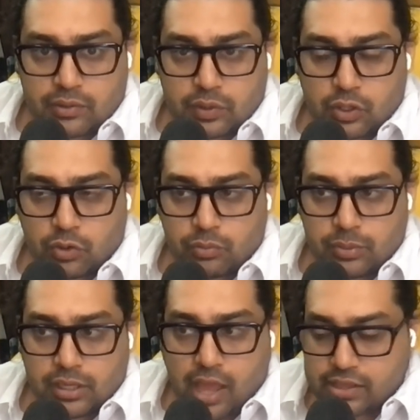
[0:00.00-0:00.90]
you know
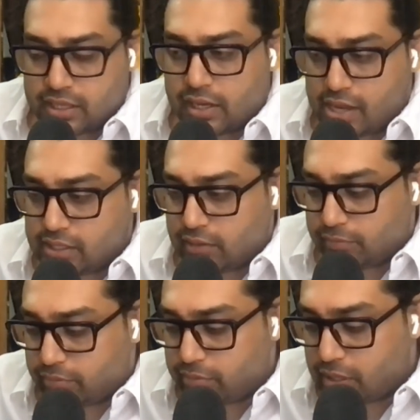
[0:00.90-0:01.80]
i think i
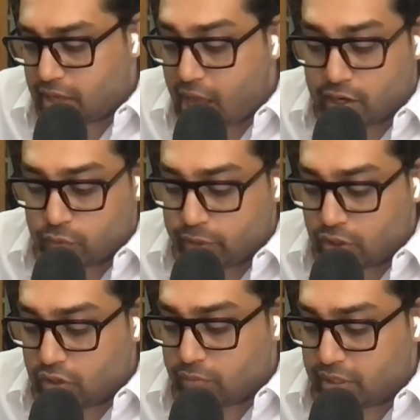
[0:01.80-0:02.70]
think uh, i could be
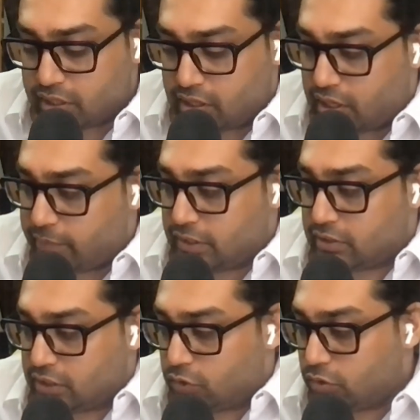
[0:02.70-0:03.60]
wrong but uh, i
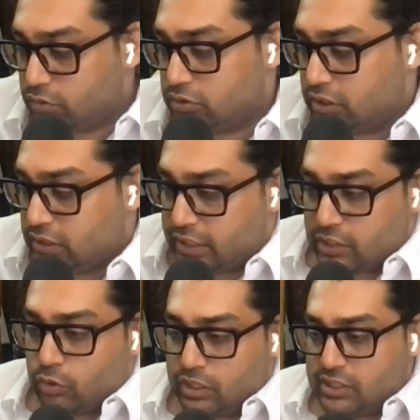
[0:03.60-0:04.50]
mean the the
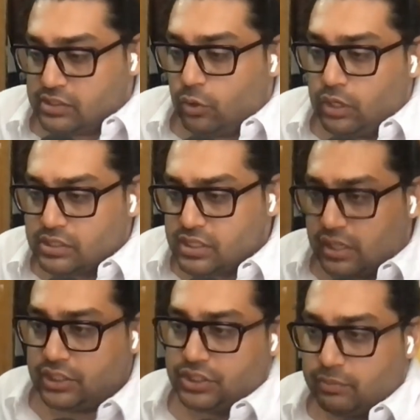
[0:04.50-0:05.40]
little older older
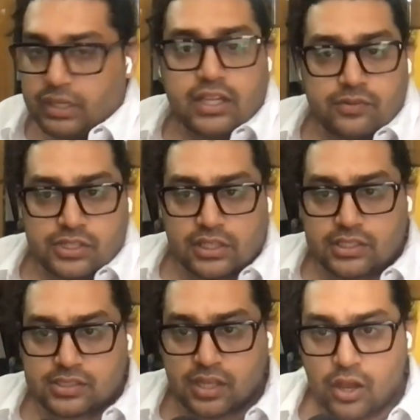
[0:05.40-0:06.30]
generation believes in
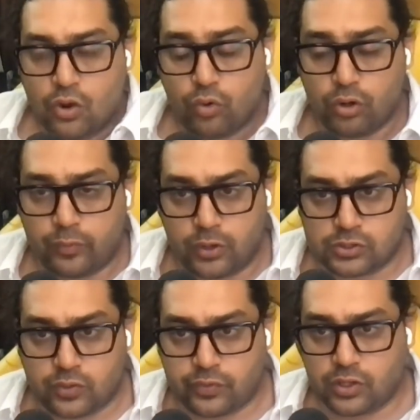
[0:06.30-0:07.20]
this old
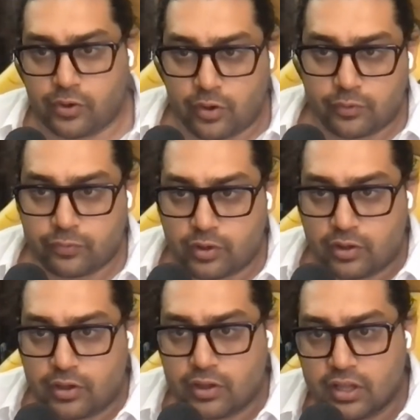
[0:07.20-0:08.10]
philosophy of
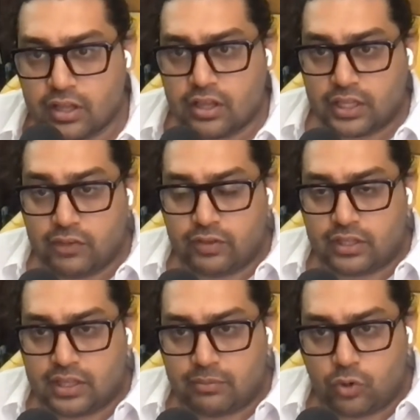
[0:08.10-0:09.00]
uh,
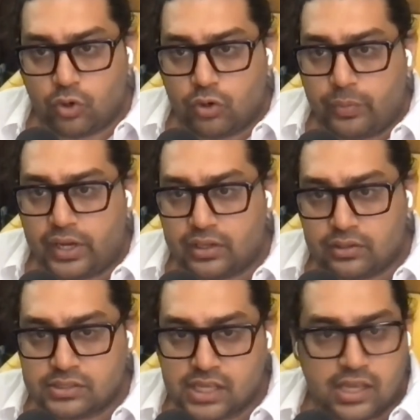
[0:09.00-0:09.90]
giving them hope
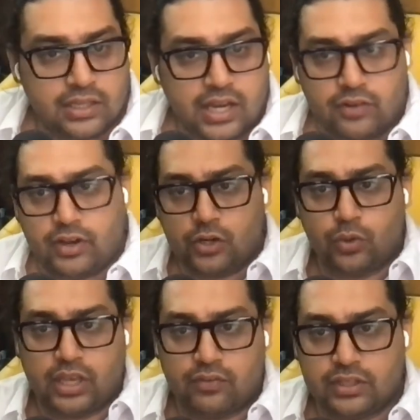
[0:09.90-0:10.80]
and saying that we are
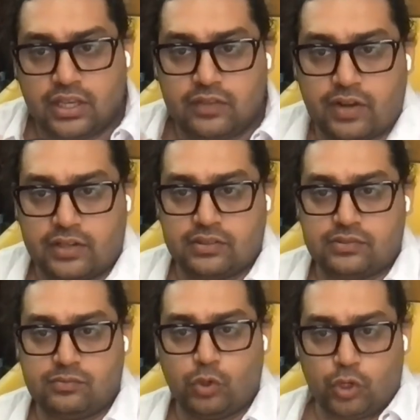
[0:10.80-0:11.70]
doing everything in but
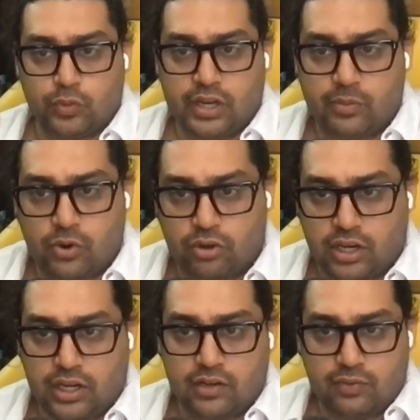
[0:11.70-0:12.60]
don't worry about
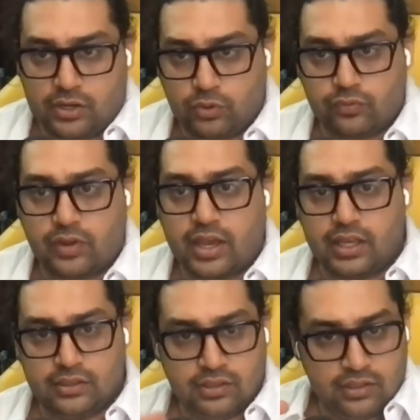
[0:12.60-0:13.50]
it we are doing fine